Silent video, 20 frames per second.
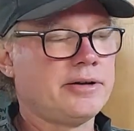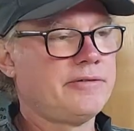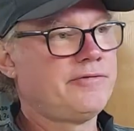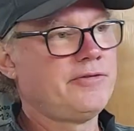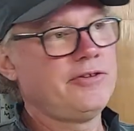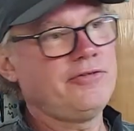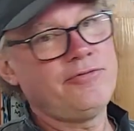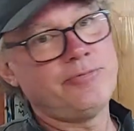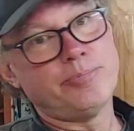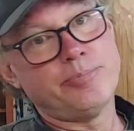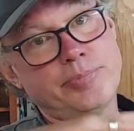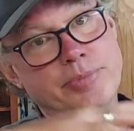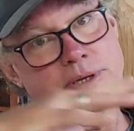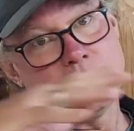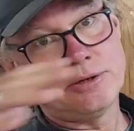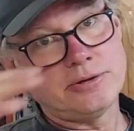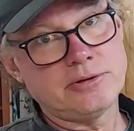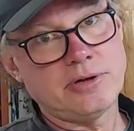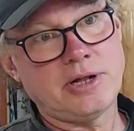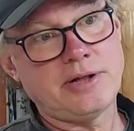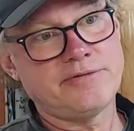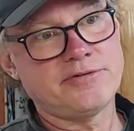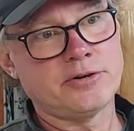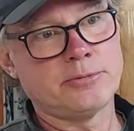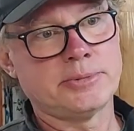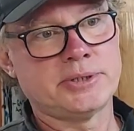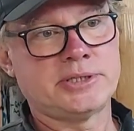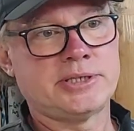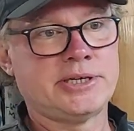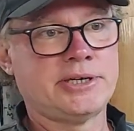If you've milled all of
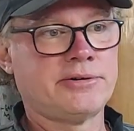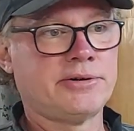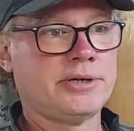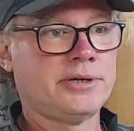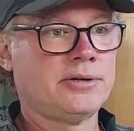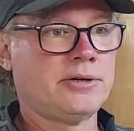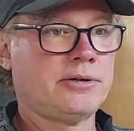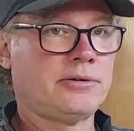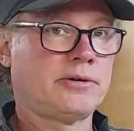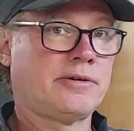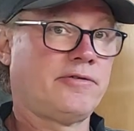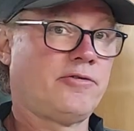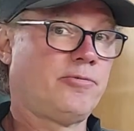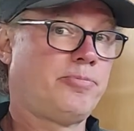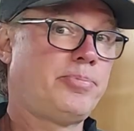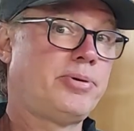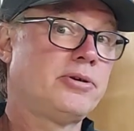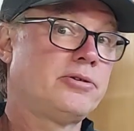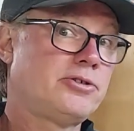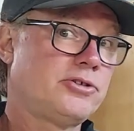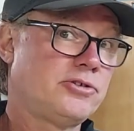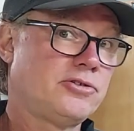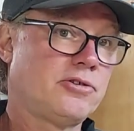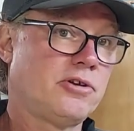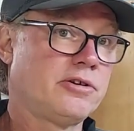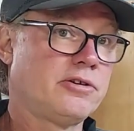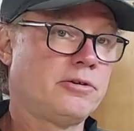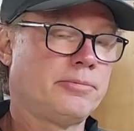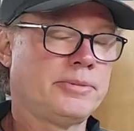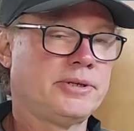your material or if you've purchased
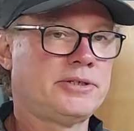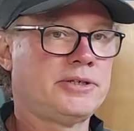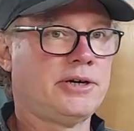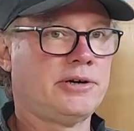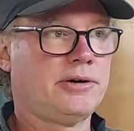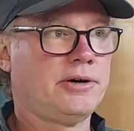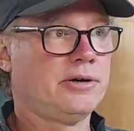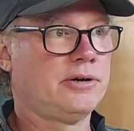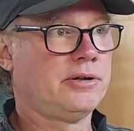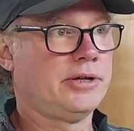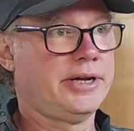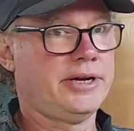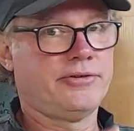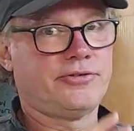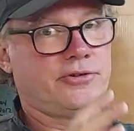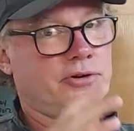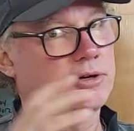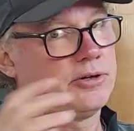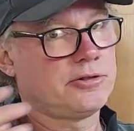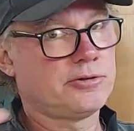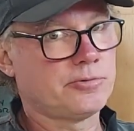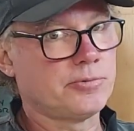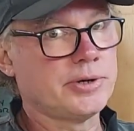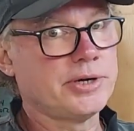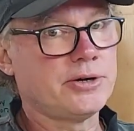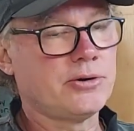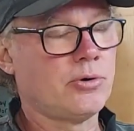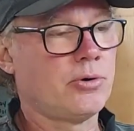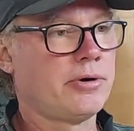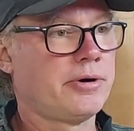all your material and it's all
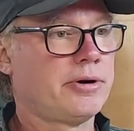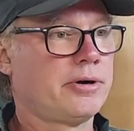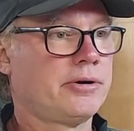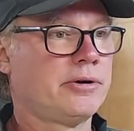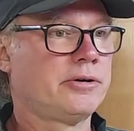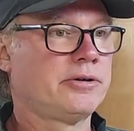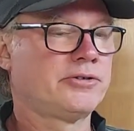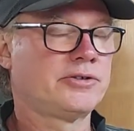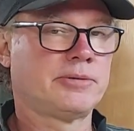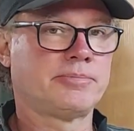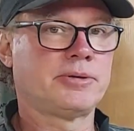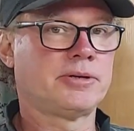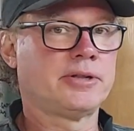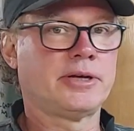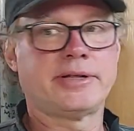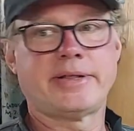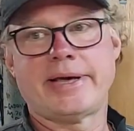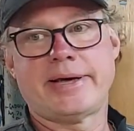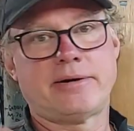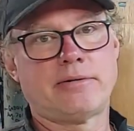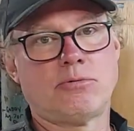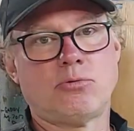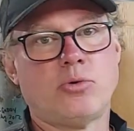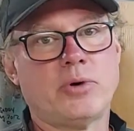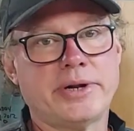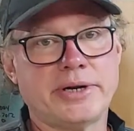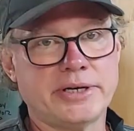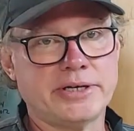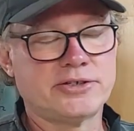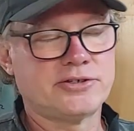3/4 or something like that, or
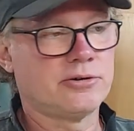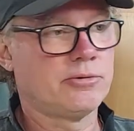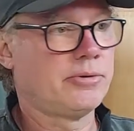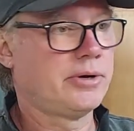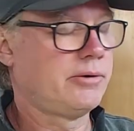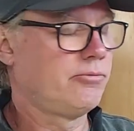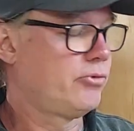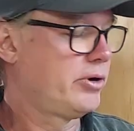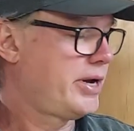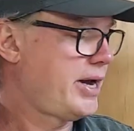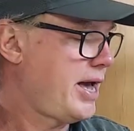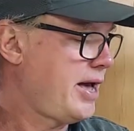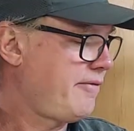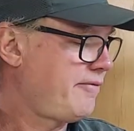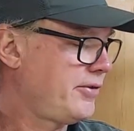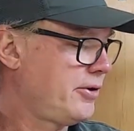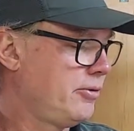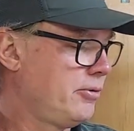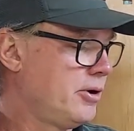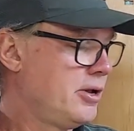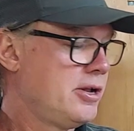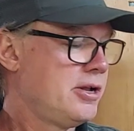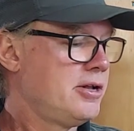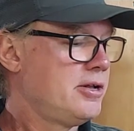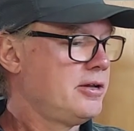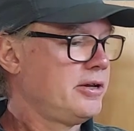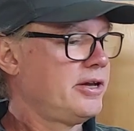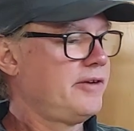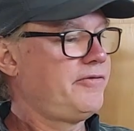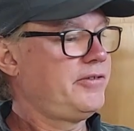1 inch or what have you,
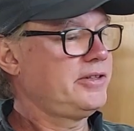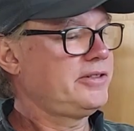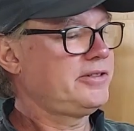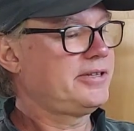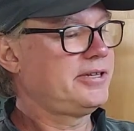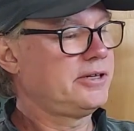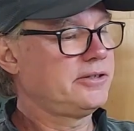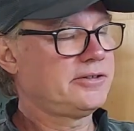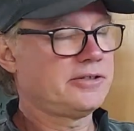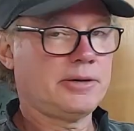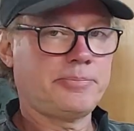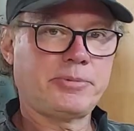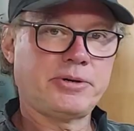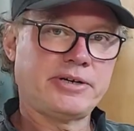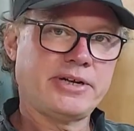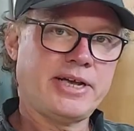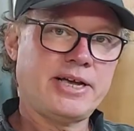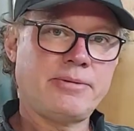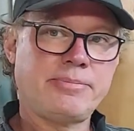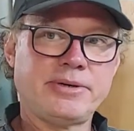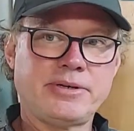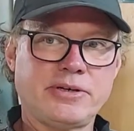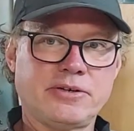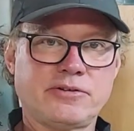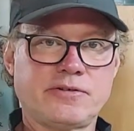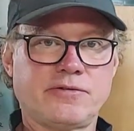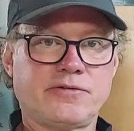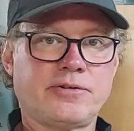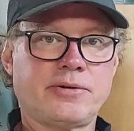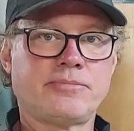if it tilts up or down
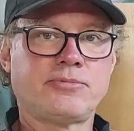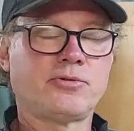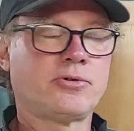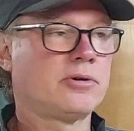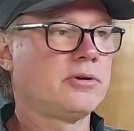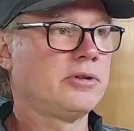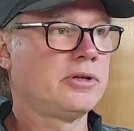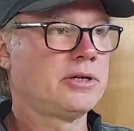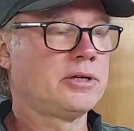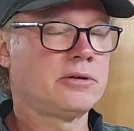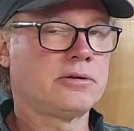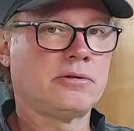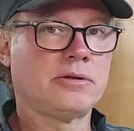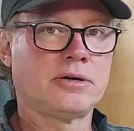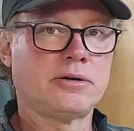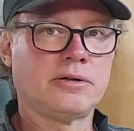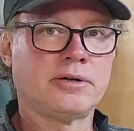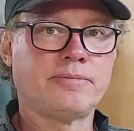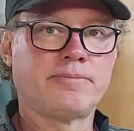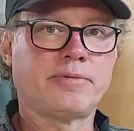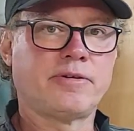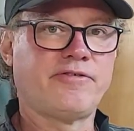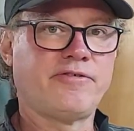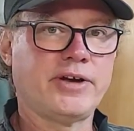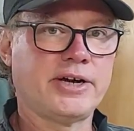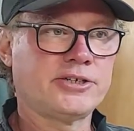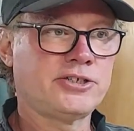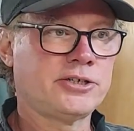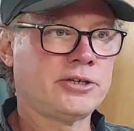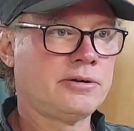because of some sort of little
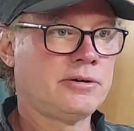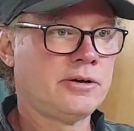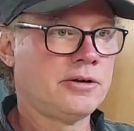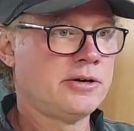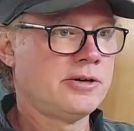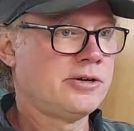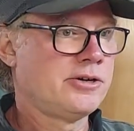imperfection,